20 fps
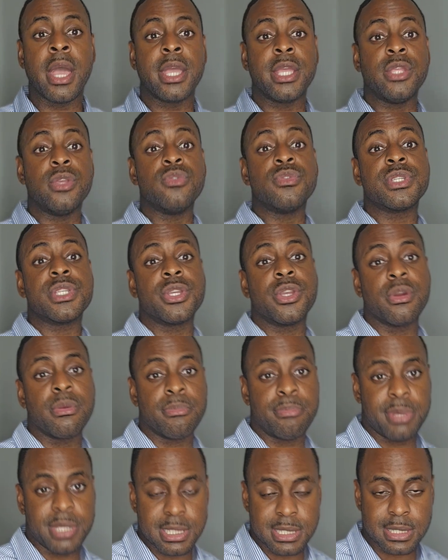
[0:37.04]
using your
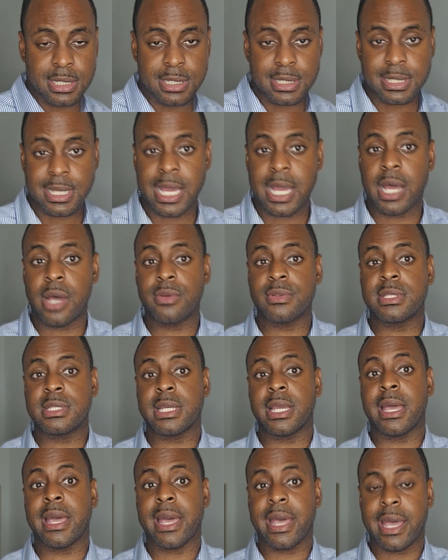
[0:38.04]
business. How
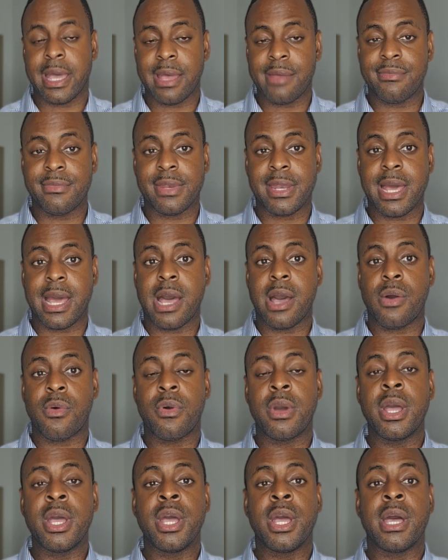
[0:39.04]
to have
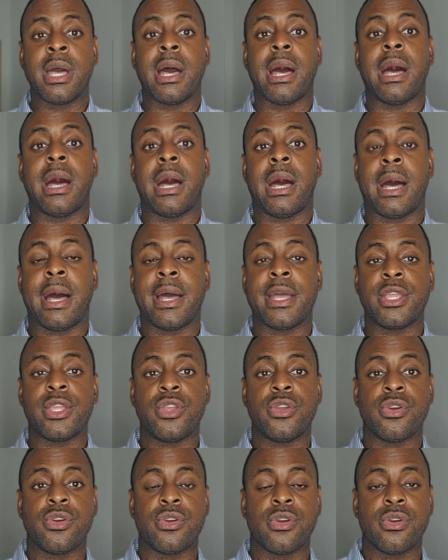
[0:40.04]
now
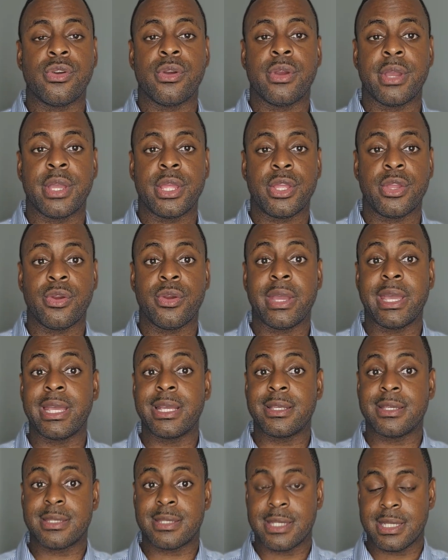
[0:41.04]
your
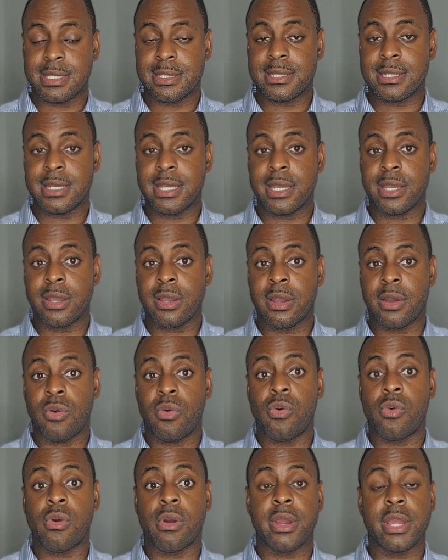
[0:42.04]
existing
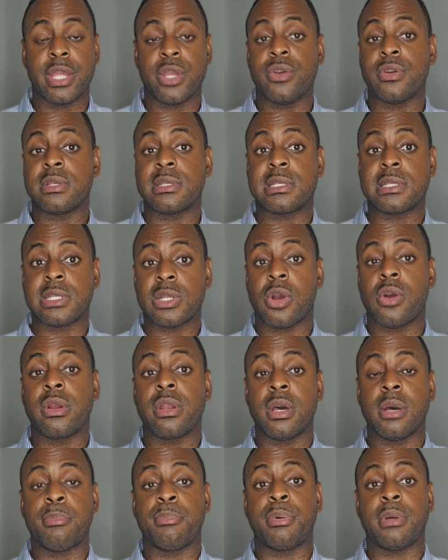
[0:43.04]
or your
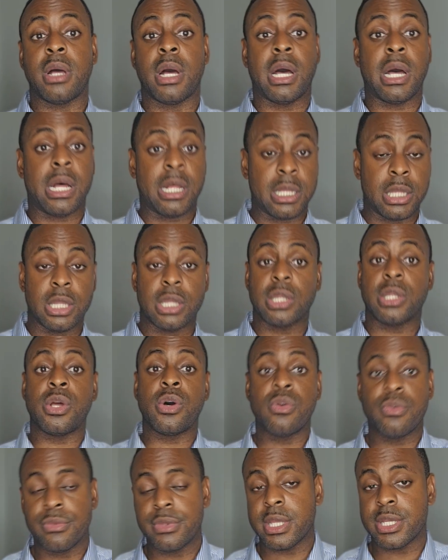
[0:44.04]
startup
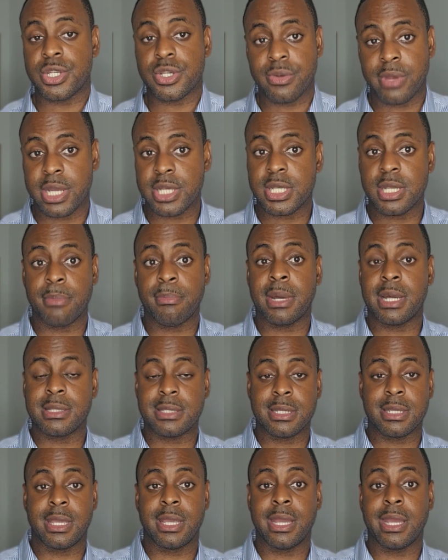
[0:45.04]
loan that you're actually about
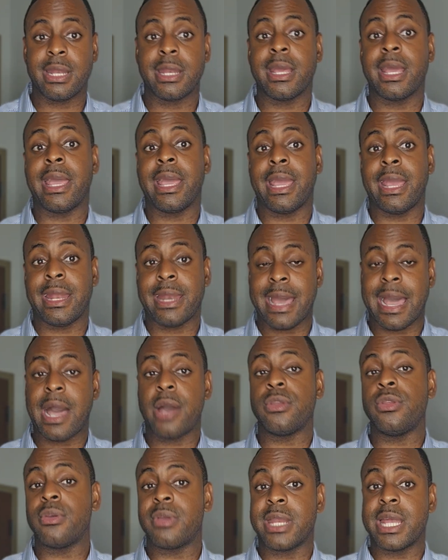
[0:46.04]
to get, and how
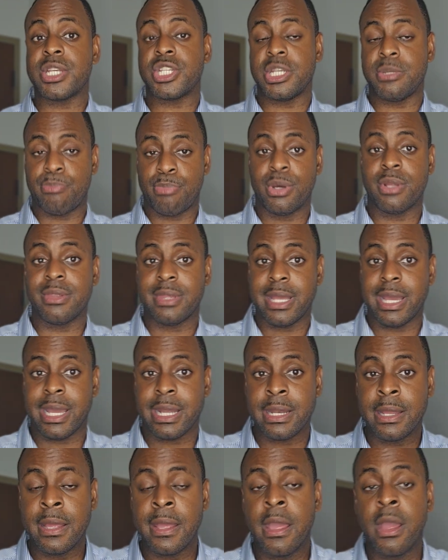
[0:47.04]
you can actually put
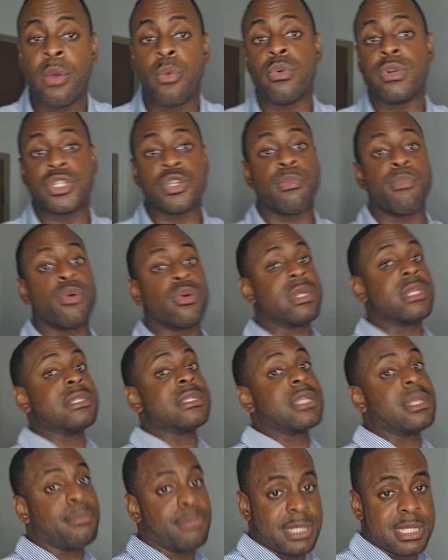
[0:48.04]
that we're supporting
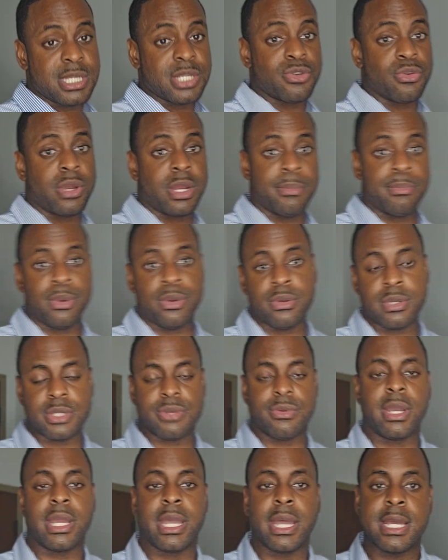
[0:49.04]
to the business credit bureaus,
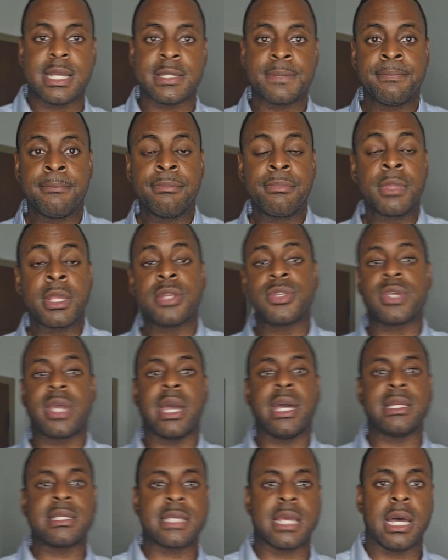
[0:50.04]
right, guys? So
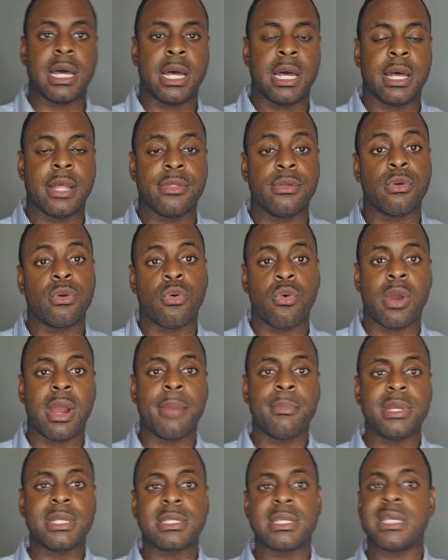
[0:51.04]
guys, the
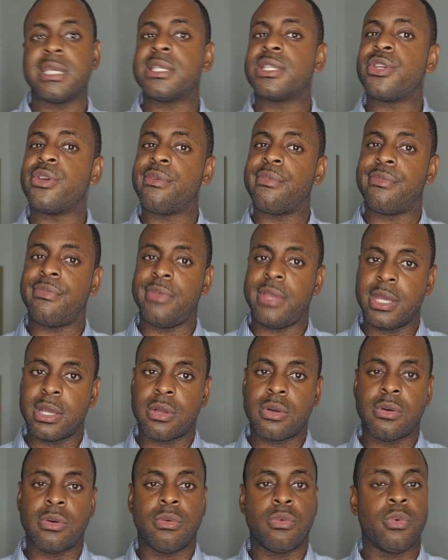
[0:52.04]
requirements is your
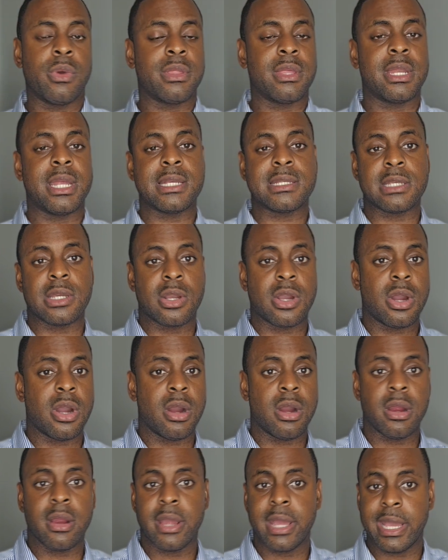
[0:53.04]
vehicle, whether that's a
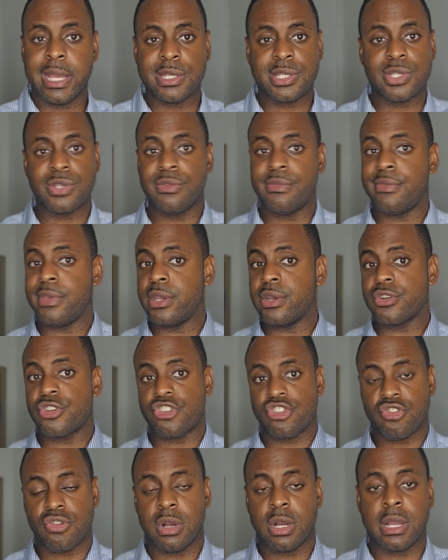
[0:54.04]
car, SUV, or
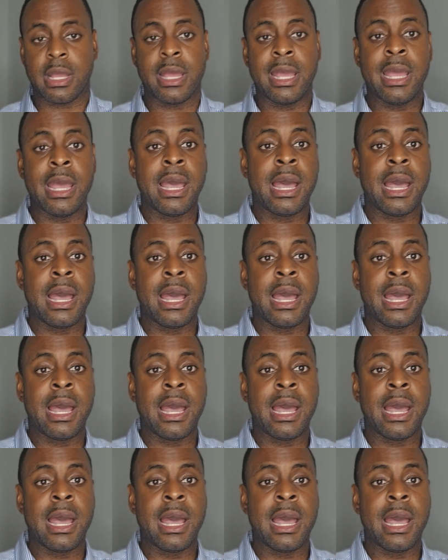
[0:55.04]
truck,